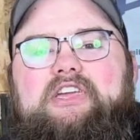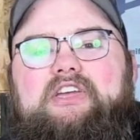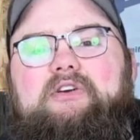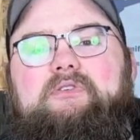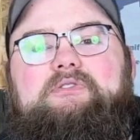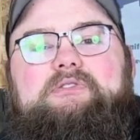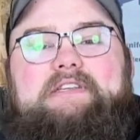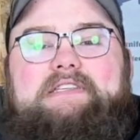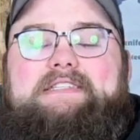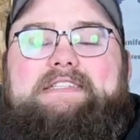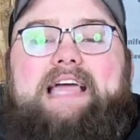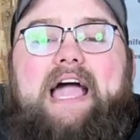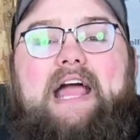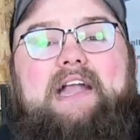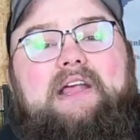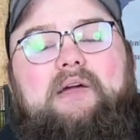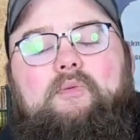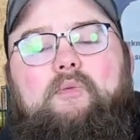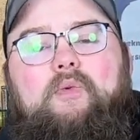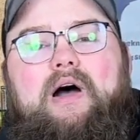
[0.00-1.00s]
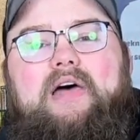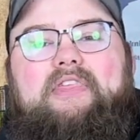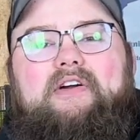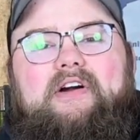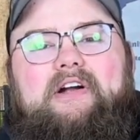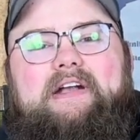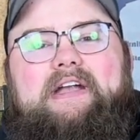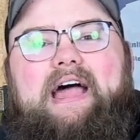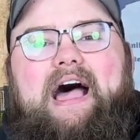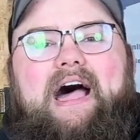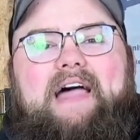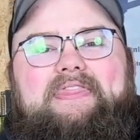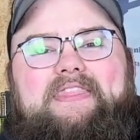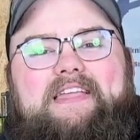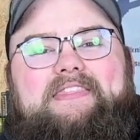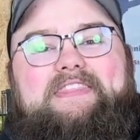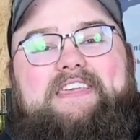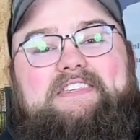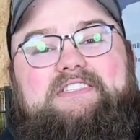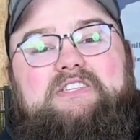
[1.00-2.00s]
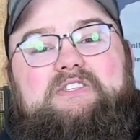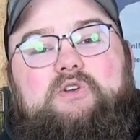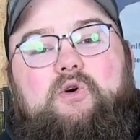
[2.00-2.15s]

You're deciding whether or not that this is